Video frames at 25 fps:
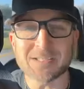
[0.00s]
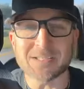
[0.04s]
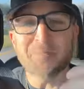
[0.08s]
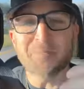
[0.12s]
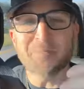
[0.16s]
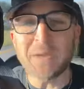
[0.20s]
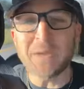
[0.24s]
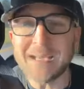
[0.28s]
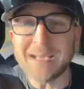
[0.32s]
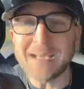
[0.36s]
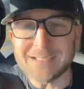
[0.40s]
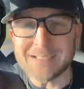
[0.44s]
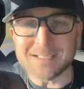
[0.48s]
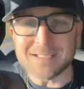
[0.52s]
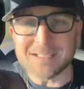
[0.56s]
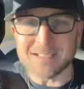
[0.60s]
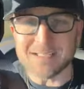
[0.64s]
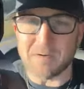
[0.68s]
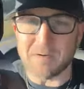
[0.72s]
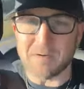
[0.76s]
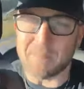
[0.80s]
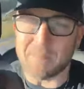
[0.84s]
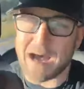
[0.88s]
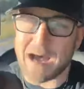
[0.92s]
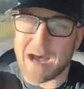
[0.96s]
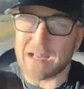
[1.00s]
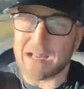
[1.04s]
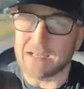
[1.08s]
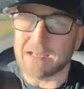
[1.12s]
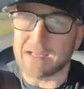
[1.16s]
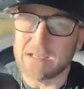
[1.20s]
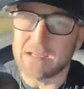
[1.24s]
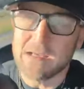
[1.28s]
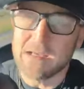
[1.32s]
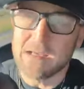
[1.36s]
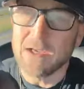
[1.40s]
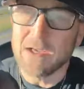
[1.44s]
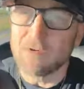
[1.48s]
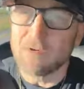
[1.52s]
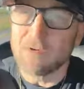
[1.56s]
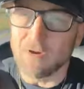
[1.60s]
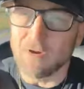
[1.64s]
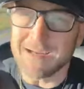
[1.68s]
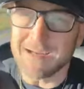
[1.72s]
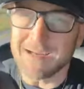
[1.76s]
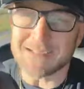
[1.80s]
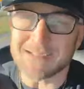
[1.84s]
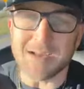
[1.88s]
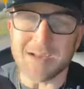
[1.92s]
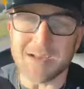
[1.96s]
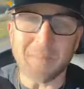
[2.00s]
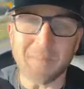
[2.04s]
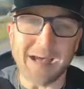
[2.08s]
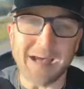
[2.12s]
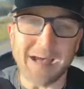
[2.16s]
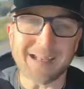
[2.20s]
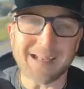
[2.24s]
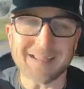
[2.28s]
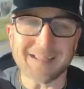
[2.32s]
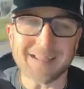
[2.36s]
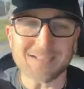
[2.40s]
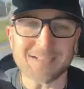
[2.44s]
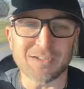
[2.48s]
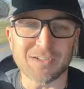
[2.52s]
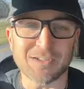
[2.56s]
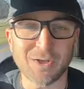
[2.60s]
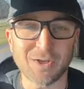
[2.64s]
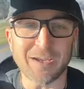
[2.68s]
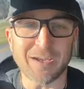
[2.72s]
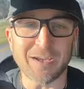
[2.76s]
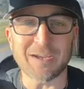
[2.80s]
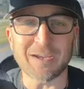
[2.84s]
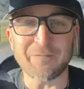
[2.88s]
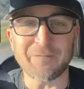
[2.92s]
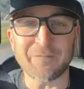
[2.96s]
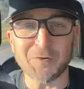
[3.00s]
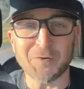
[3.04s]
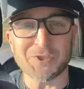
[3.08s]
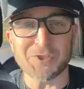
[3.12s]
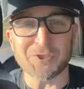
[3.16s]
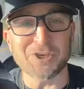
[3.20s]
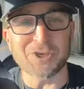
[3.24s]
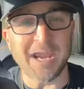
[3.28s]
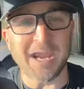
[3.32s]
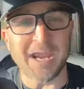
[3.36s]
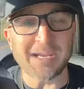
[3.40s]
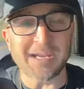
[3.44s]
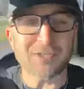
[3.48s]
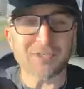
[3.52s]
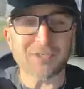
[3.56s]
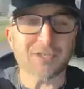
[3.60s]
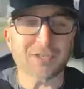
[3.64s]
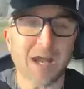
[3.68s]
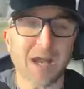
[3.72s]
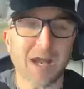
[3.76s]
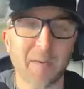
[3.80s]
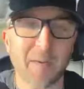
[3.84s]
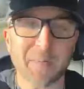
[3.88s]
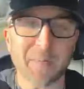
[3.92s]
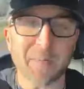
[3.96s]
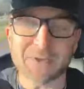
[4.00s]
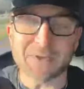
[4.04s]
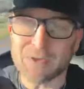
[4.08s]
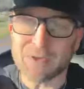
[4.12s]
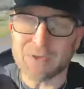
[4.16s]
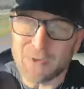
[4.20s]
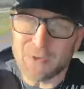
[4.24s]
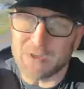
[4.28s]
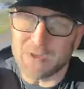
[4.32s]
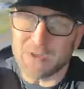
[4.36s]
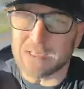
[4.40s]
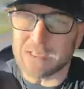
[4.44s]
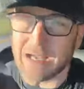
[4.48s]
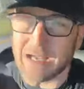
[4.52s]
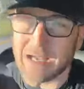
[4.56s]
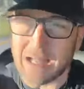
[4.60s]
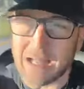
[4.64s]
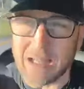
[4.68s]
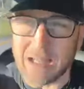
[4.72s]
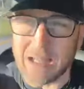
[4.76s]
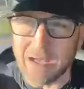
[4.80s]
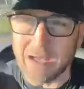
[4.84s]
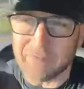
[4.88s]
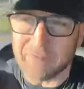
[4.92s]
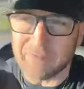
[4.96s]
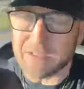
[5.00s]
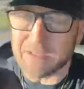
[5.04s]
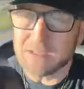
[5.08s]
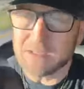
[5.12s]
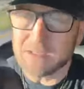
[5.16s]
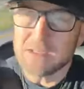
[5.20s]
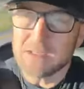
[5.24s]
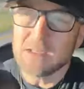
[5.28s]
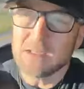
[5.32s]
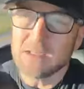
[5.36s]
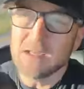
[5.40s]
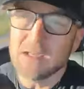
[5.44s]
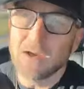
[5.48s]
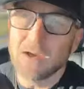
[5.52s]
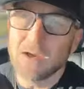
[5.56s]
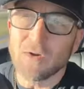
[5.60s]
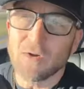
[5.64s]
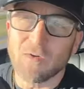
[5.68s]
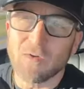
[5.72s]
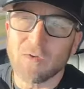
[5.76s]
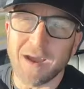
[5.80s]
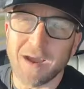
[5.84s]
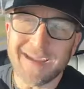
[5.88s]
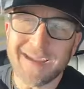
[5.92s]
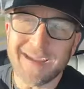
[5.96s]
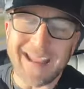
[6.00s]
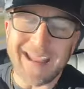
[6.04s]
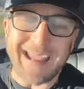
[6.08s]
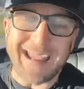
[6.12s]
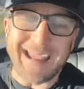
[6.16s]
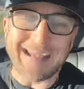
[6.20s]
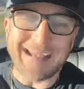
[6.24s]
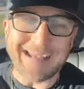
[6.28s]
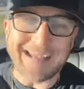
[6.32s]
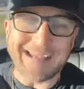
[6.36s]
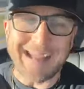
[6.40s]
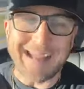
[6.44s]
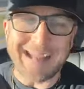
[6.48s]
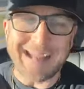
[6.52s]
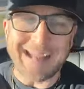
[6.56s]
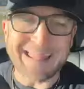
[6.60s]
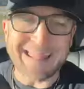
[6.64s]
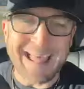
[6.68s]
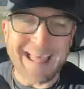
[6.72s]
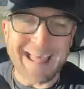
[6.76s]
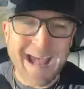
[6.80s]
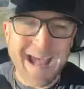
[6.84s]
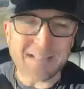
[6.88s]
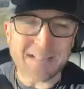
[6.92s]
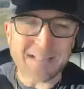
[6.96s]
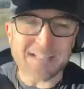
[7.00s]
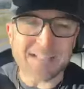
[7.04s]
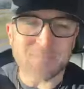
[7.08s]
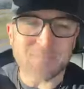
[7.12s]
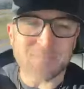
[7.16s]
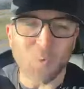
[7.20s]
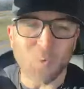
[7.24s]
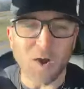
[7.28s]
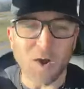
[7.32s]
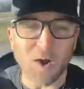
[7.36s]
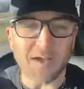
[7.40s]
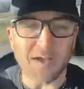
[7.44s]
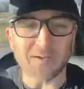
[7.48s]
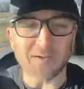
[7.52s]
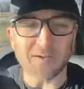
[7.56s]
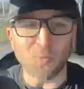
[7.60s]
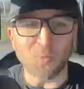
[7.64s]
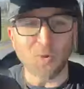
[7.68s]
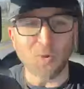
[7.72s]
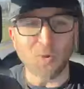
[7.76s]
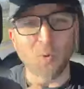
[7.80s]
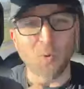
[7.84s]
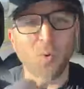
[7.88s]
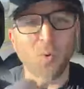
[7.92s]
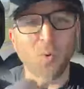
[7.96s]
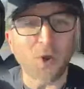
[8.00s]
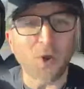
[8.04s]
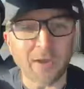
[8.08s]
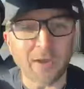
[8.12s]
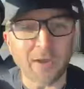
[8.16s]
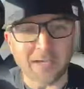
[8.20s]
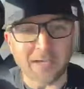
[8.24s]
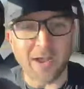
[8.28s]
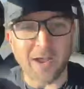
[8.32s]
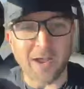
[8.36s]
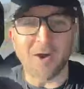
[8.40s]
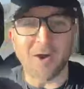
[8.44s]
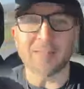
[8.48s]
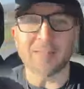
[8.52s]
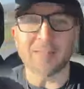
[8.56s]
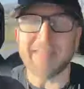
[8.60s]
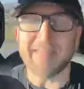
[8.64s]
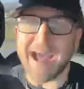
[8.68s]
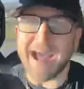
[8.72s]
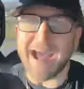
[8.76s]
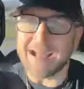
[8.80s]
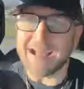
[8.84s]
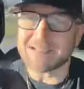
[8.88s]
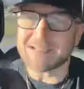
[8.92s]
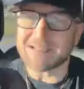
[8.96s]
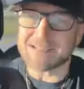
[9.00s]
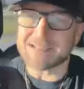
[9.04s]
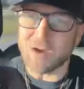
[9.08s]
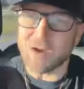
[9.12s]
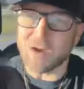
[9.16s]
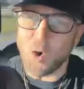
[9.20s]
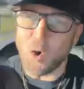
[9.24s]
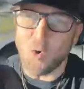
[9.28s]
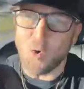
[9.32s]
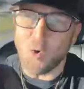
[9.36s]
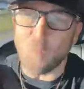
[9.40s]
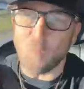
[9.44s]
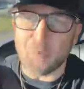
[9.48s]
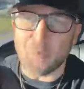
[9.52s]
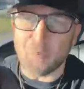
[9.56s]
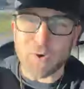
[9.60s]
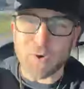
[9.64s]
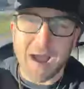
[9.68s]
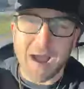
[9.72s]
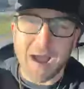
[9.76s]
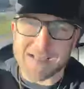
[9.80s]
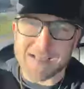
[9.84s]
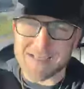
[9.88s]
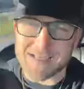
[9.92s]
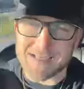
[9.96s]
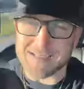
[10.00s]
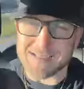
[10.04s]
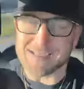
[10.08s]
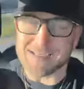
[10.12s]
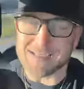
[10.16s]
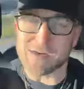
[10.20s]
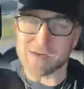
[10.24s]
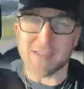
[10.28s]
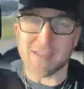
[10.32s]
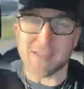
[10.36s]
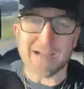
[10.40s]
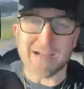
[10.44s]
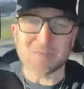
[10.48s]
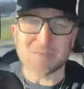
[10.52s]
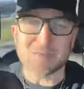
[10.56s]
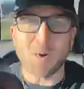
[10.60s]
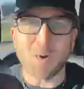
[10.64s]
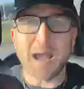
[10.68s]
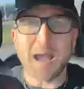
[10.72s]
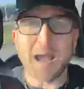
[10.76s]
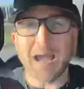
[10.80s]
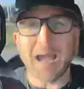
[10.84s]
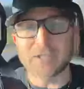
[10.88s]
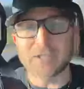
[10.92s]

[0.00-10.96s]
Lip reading: speak to somebody, right? Somebody that's looking for change and opportunity. I love it, right? And that's what we're working on. That's the whole process here. That's why